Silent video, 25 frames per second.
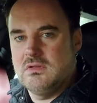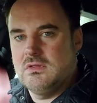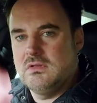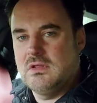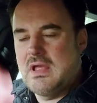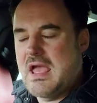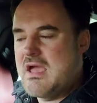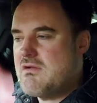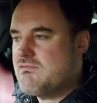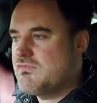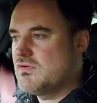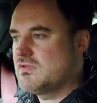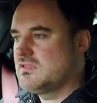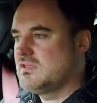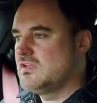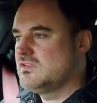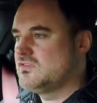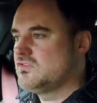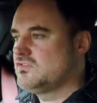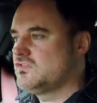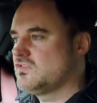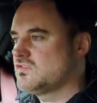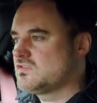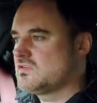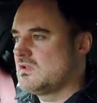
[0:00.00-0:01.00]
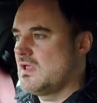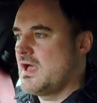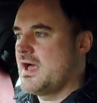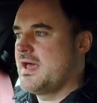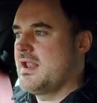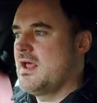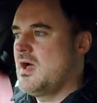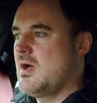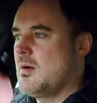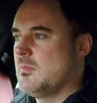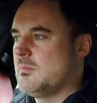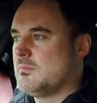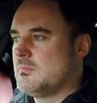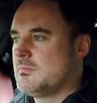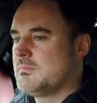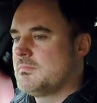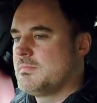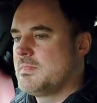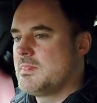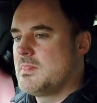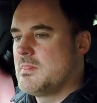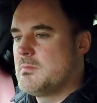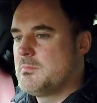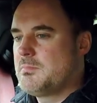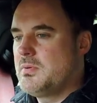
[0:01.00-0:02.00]
everything to just light up,
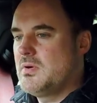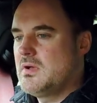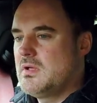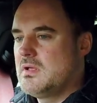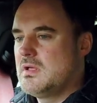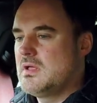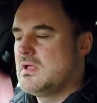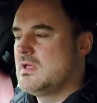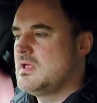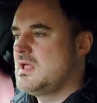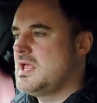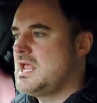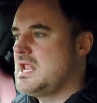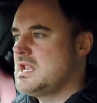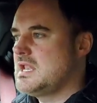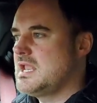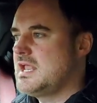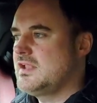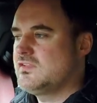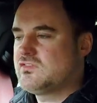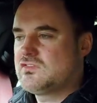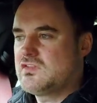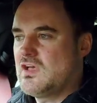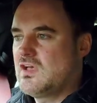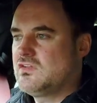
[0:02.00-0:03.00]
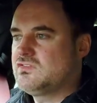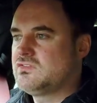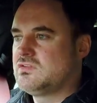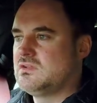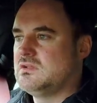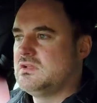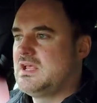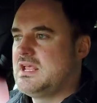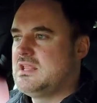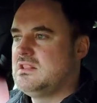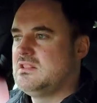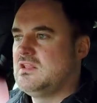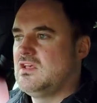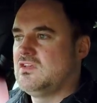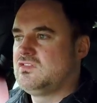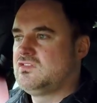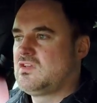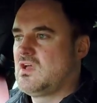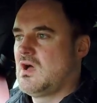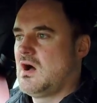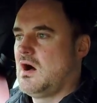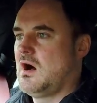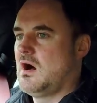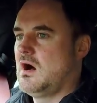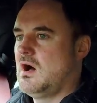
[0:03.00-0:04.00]
but it doesn't in this
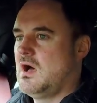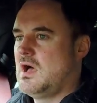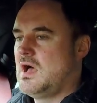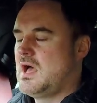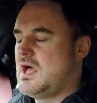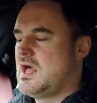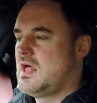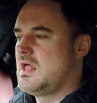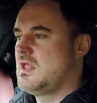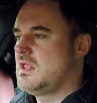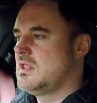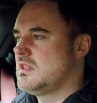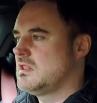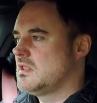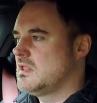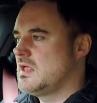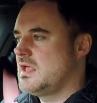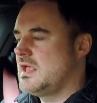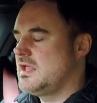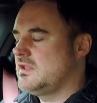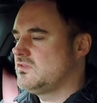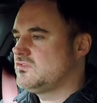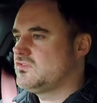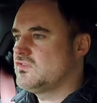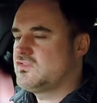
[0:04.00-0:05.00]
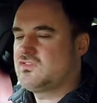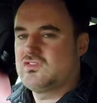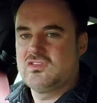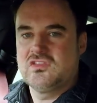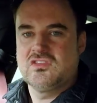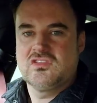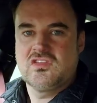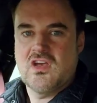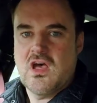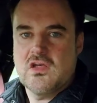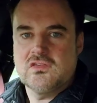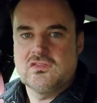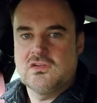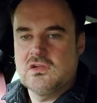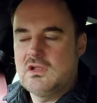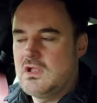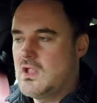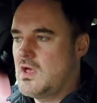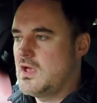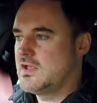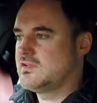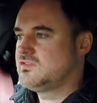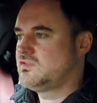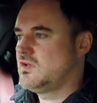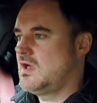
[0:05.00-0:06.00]
car. It just doesn't
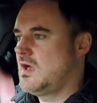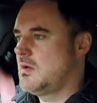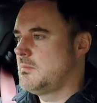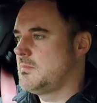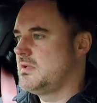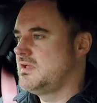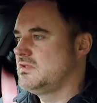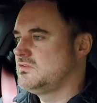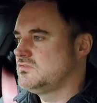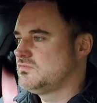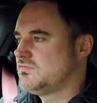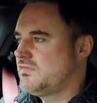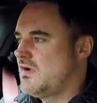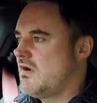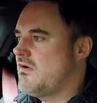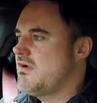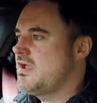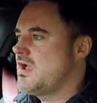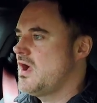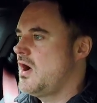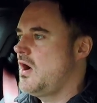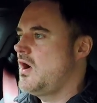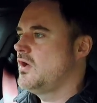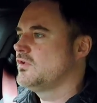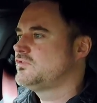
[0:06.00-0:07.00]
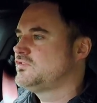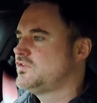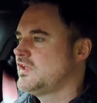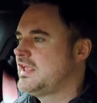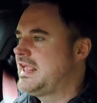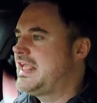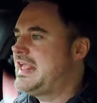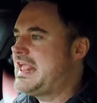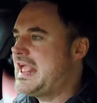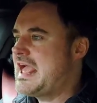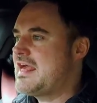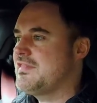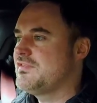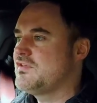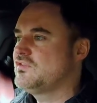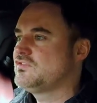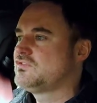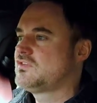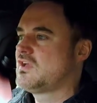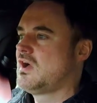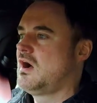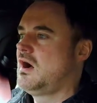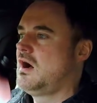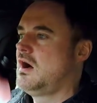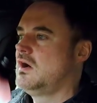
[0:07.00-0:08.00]
light up. It's very hard to get this
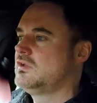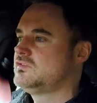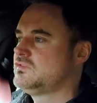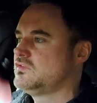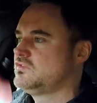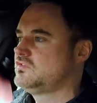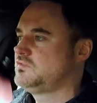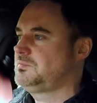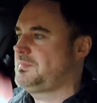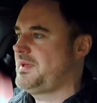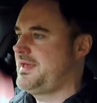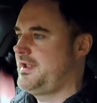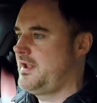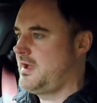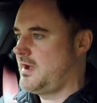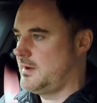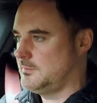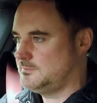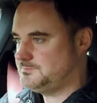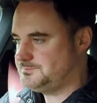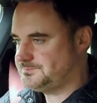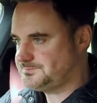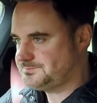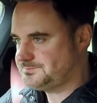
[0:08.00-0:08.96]
car to spin up,